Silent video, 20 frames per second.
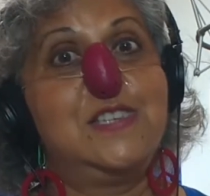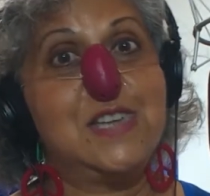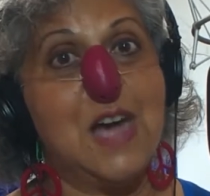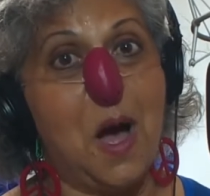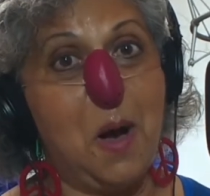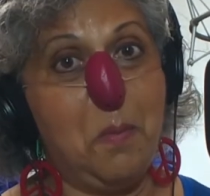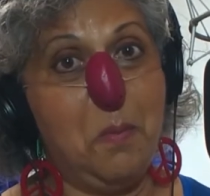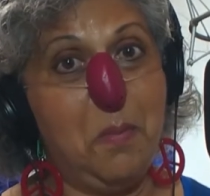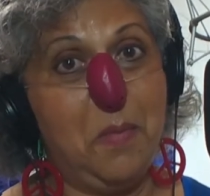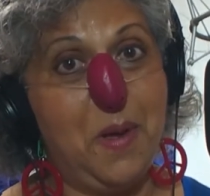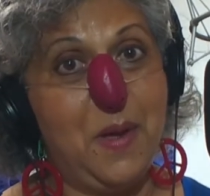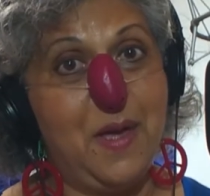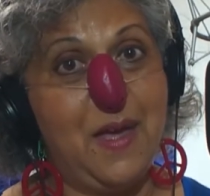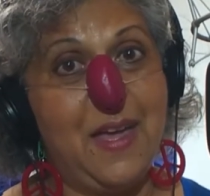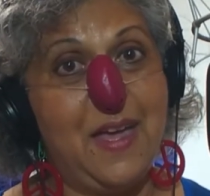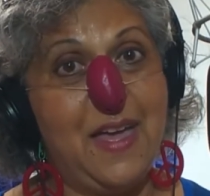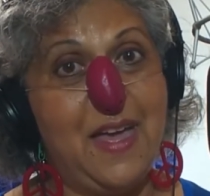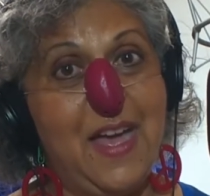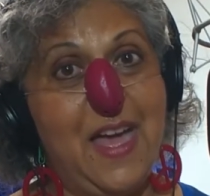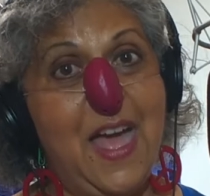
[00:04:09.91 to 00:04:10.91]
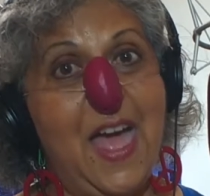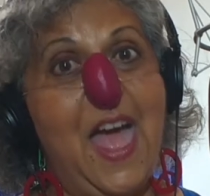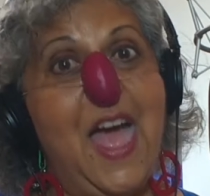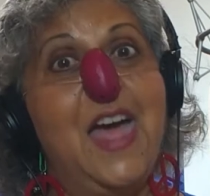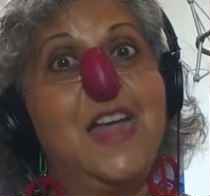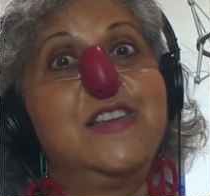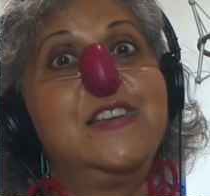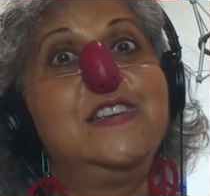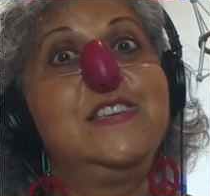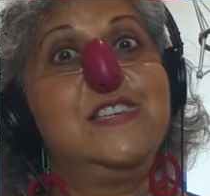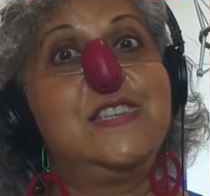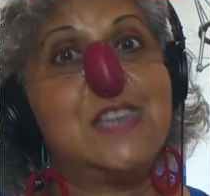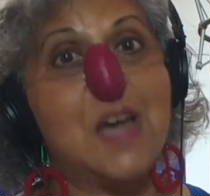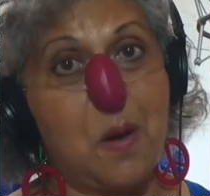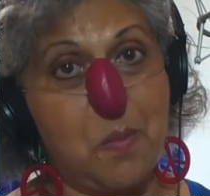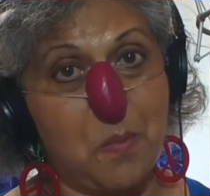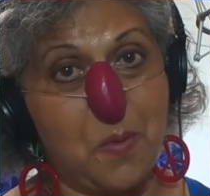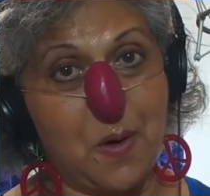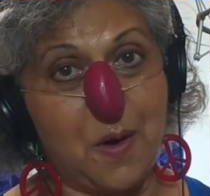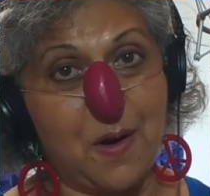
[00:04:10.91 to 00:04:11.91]
Dumb and
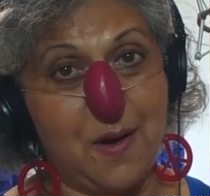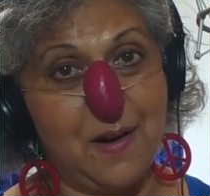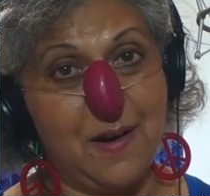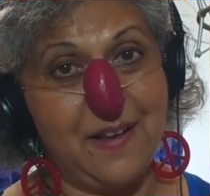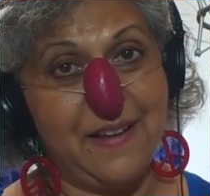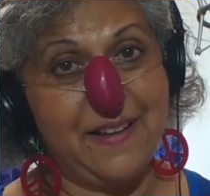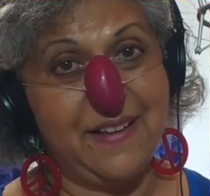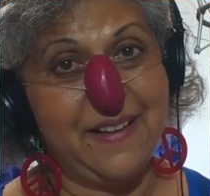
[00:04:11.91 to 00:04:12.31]
Dumber.